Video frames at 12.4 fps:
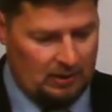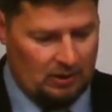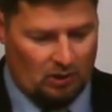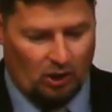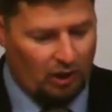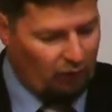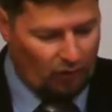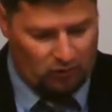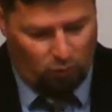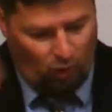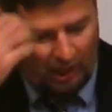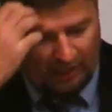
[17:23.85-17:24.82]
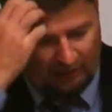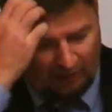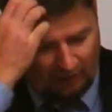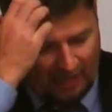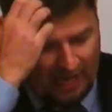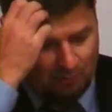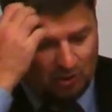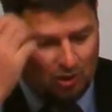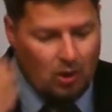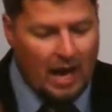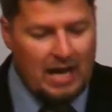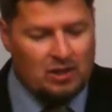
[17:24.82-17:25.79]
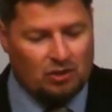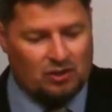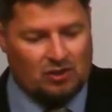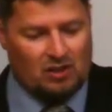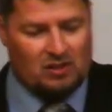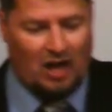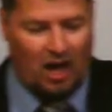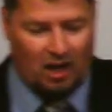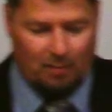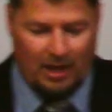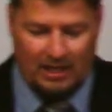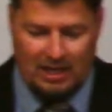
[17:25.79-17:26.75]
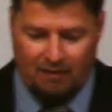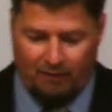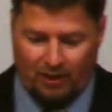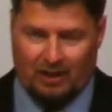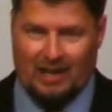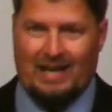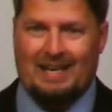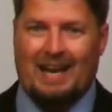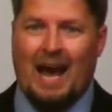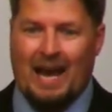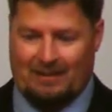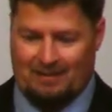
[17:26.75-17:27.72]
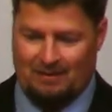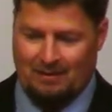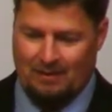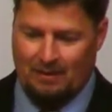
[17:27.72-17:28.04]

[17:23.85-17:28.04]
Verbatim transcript: look at verse 1. And there came two angels to Sodom at even, at night